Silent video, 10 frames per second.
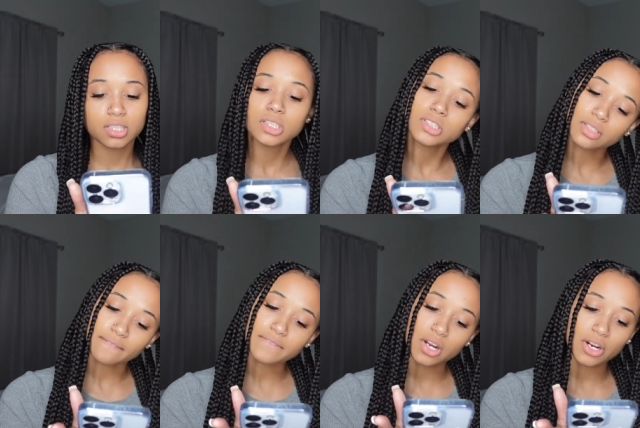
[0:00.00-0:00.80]

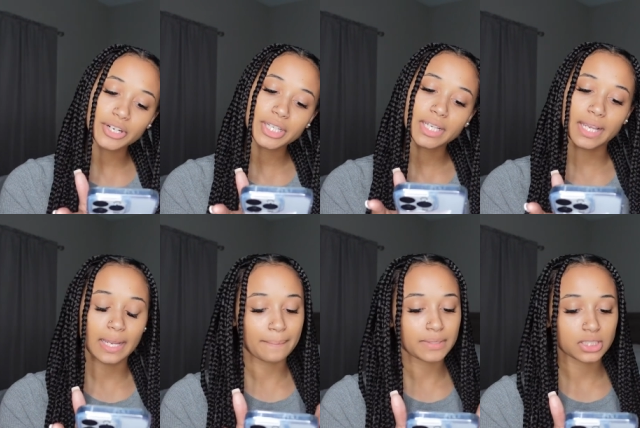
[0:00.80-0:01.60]
Safari,
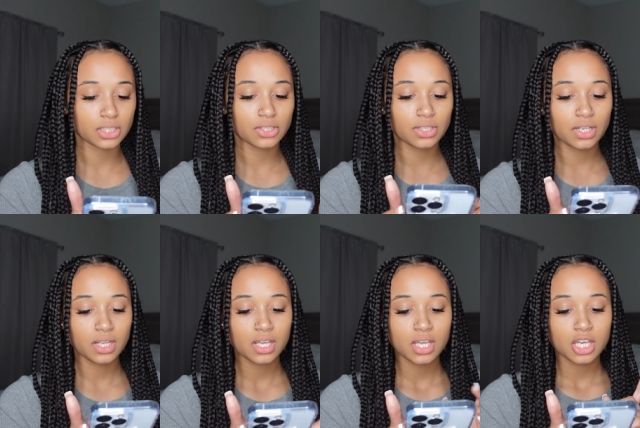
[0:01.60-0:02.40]
Amazon.
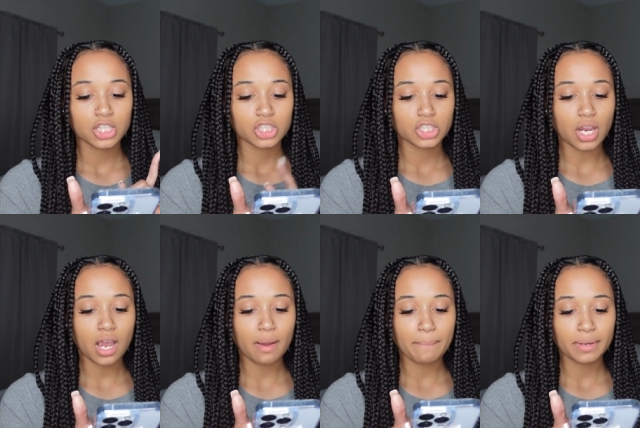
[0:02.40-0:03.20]

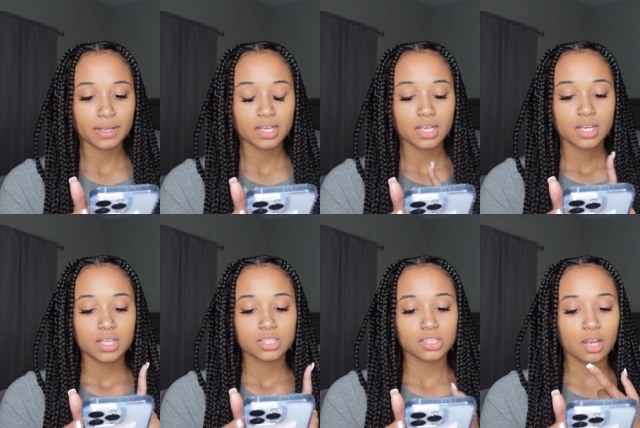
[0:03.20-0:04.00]
Shop.
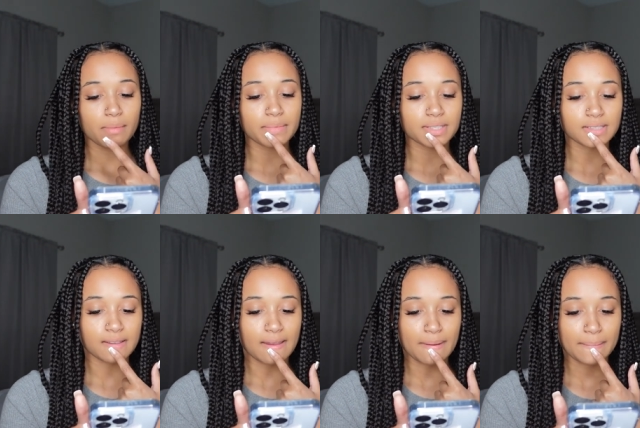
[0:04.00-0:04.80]
Shop is the
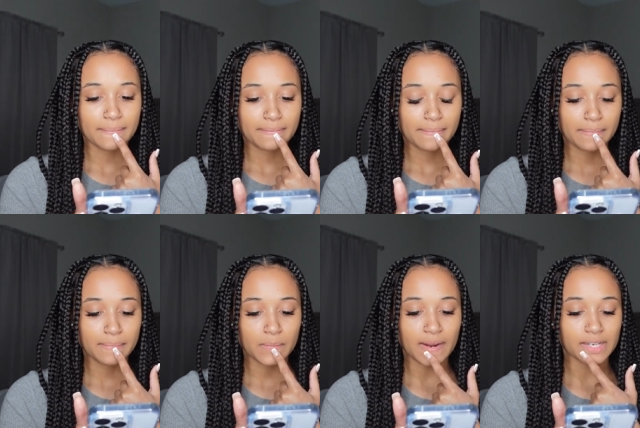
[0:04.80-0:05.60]
app
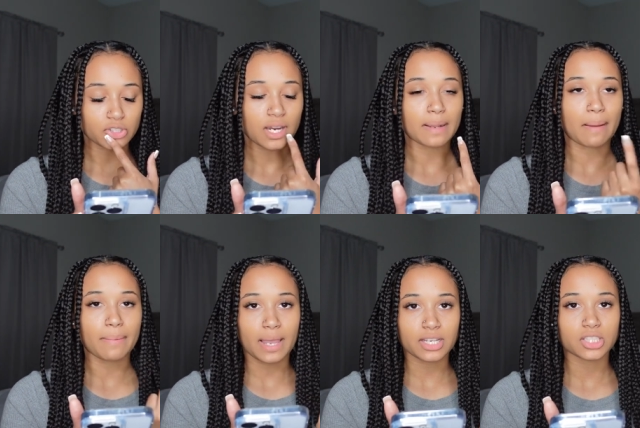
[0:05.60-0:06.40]
where I can track my
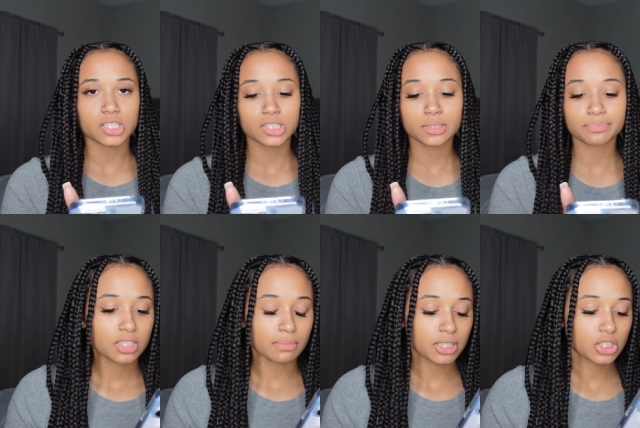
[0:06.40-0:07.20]
packages.
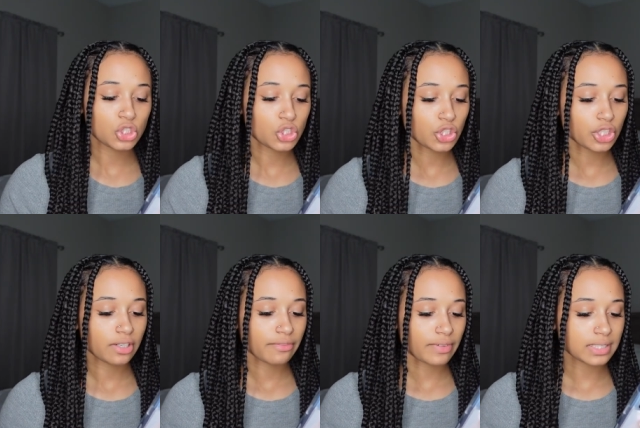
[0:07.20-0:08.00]
Messenger,
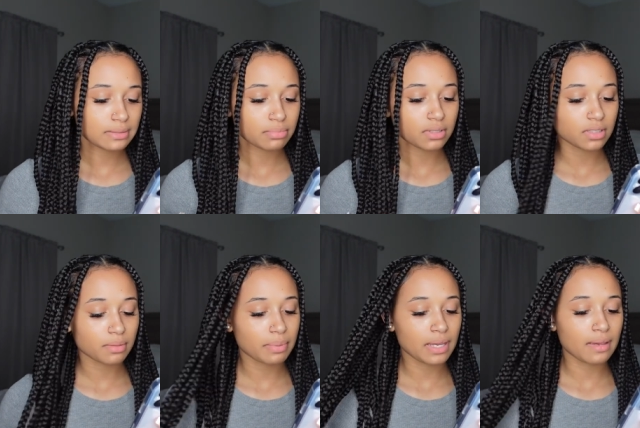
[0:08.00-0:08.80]
Facebook,
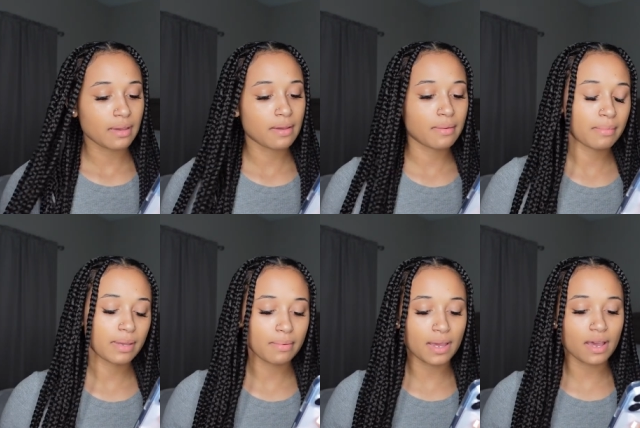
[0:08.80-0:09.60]
Pay,
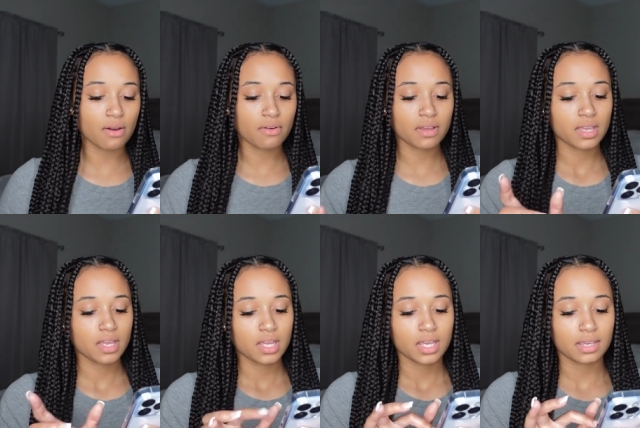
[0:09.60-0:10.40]
PayPal,
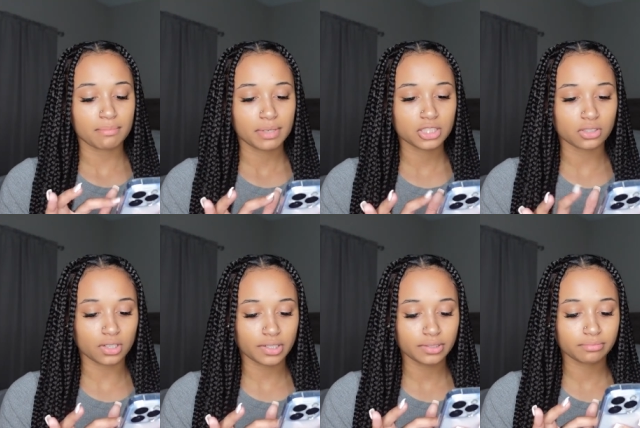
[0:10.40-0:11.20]
and PicsArt.